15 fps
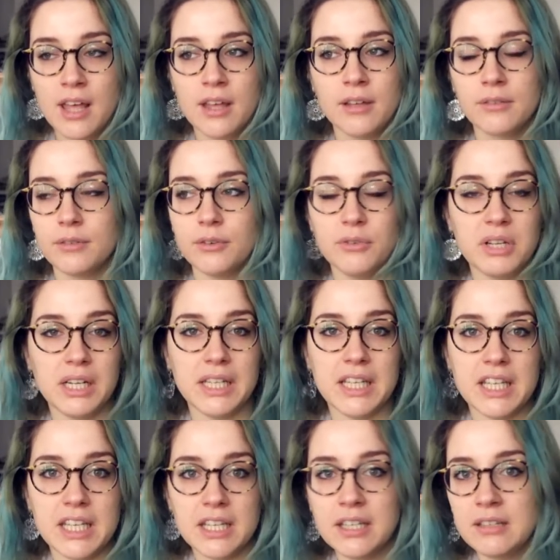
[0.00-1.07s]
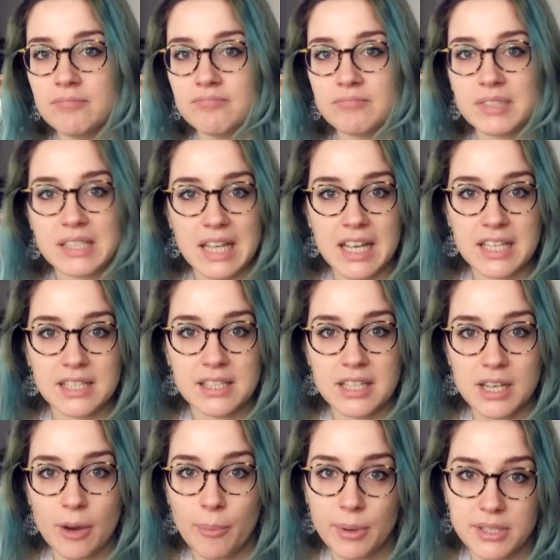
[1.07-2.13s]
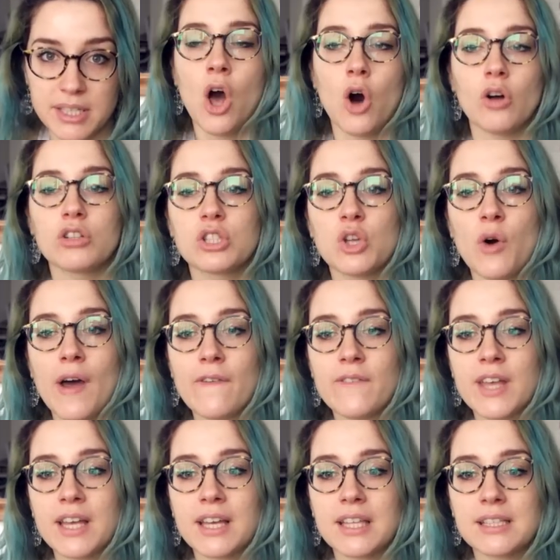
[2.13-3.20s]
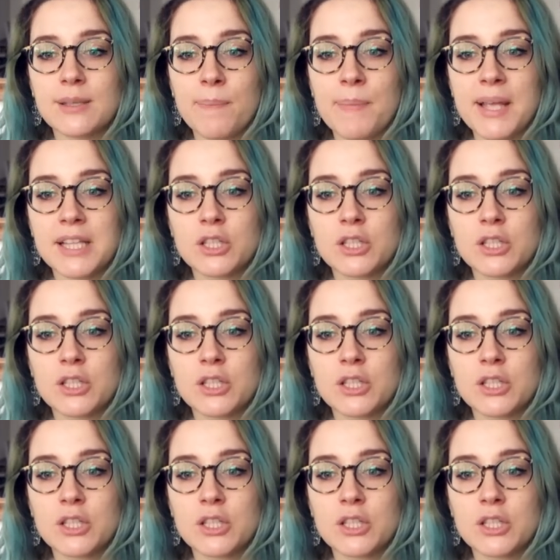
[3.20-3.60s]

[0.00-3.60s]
really says the opposite. Also, I think it's a bit,